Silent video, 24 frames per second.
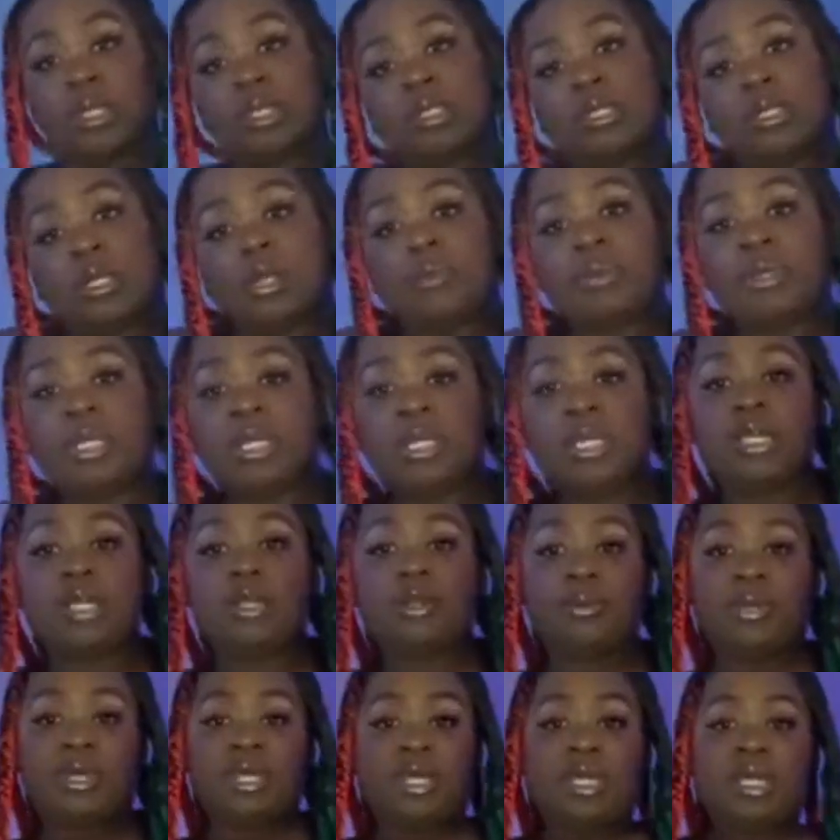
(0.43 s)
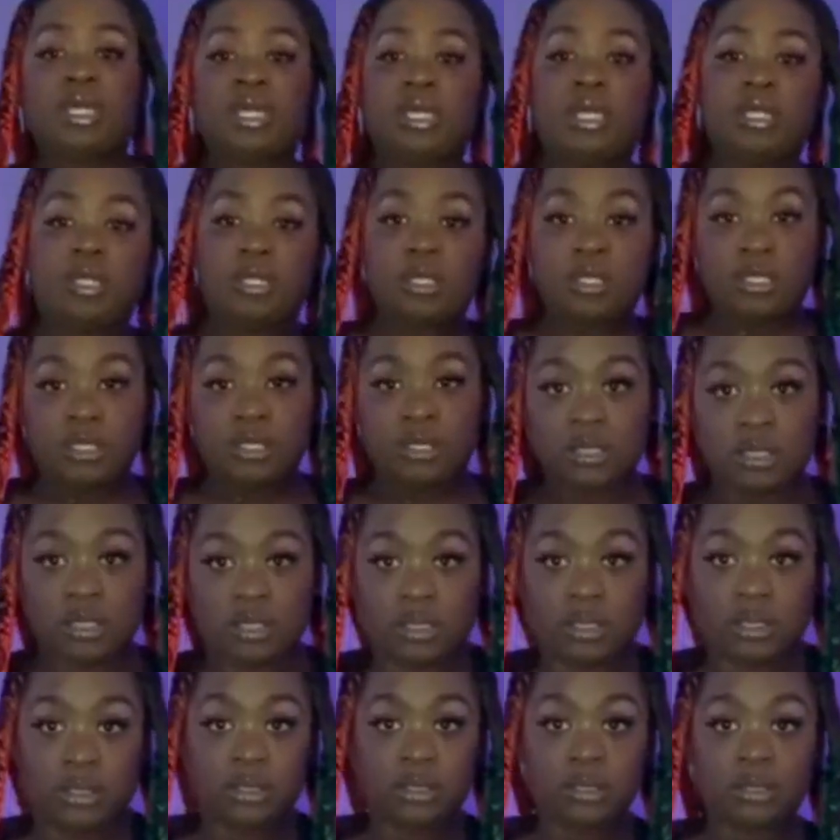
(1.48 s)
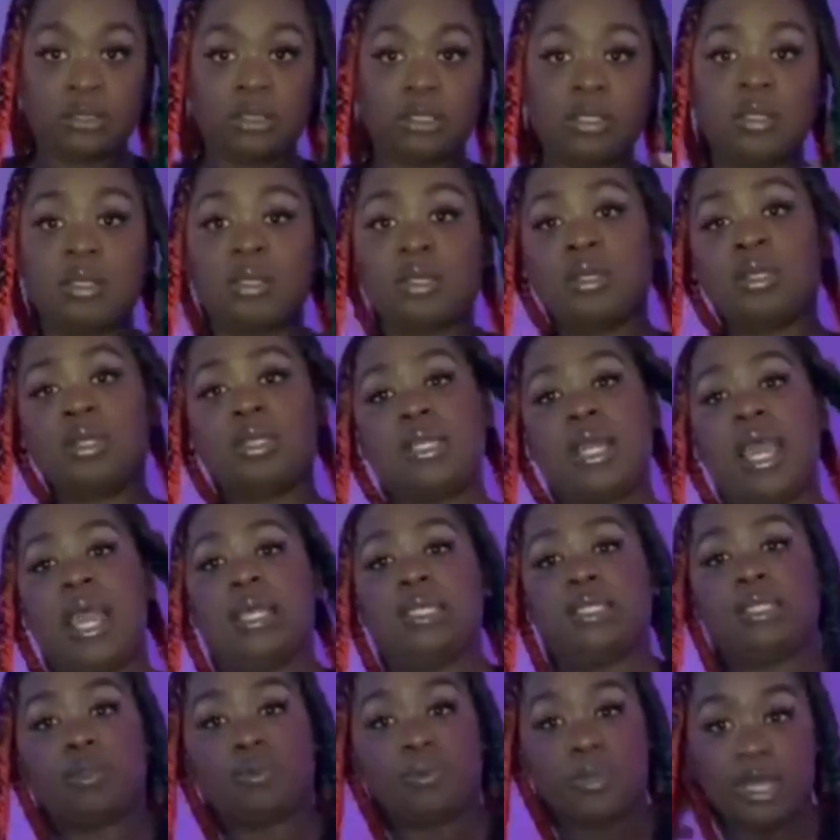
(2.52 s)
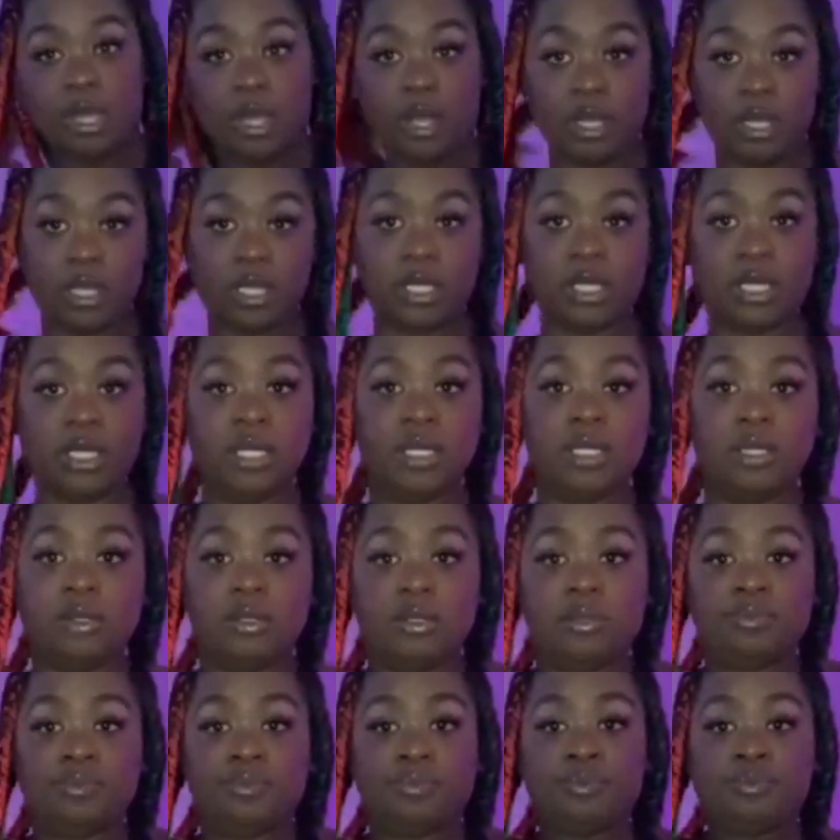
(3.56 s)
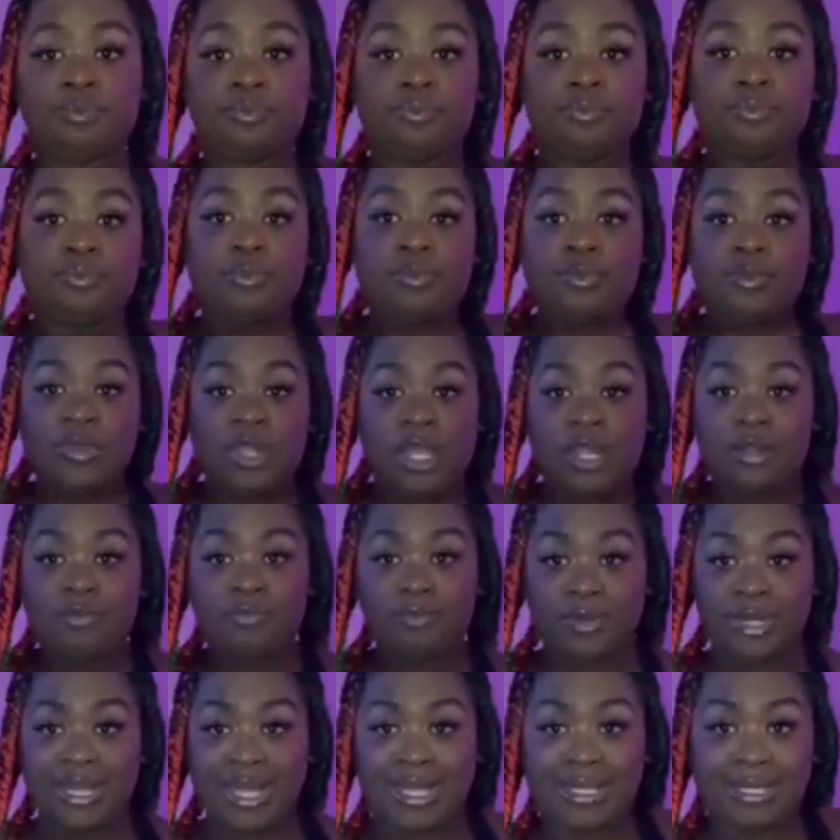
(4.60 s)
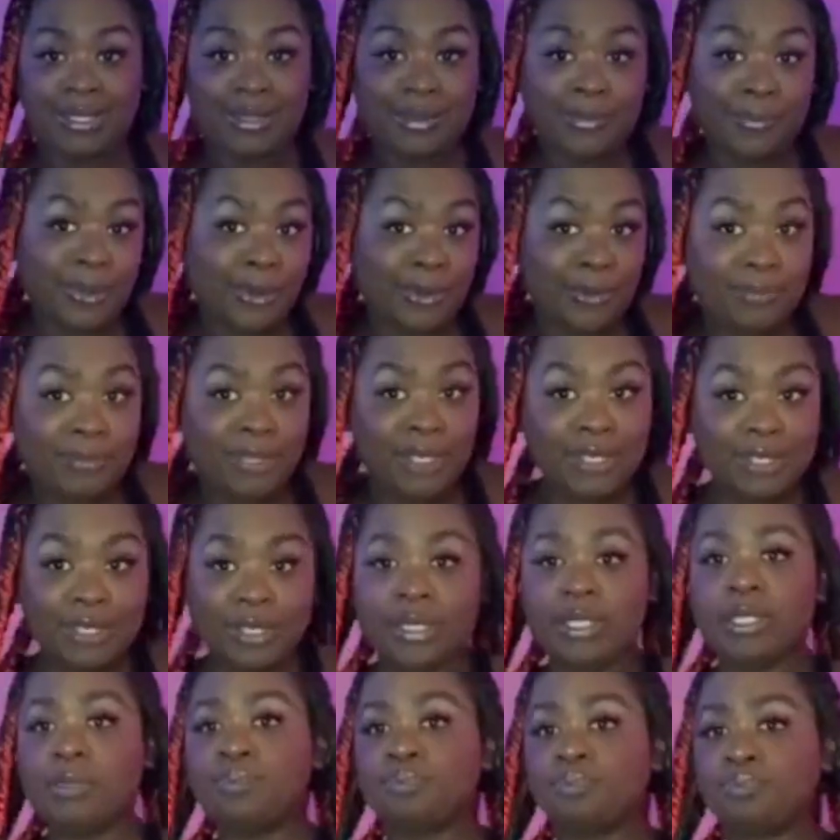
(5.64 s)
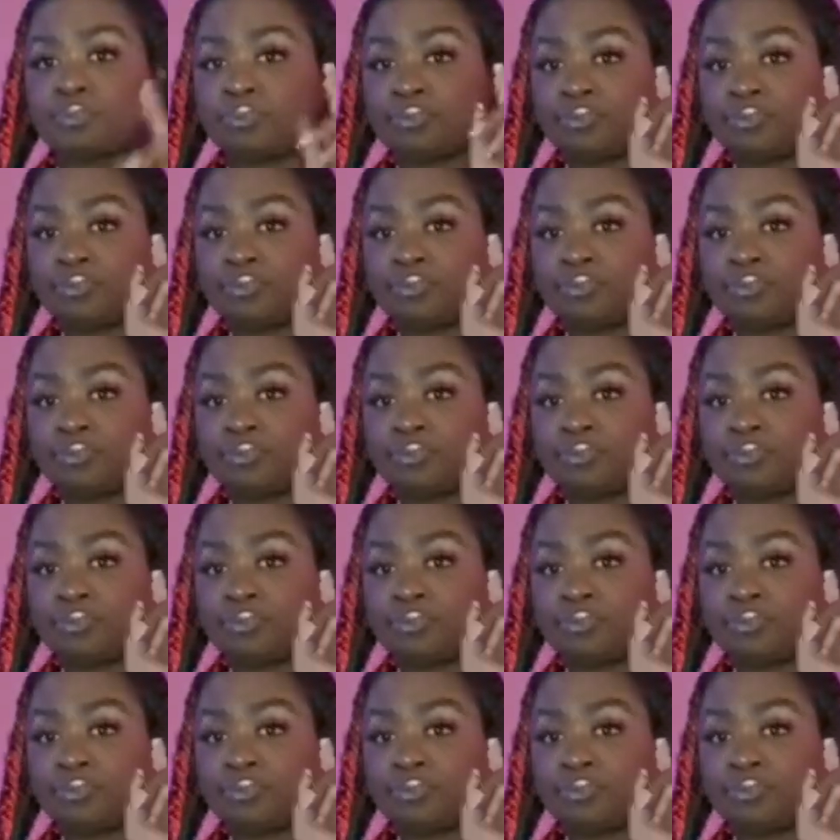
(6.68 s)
Are we good? Are we good? Yes, we are good. And if we're not good, we're going to be good.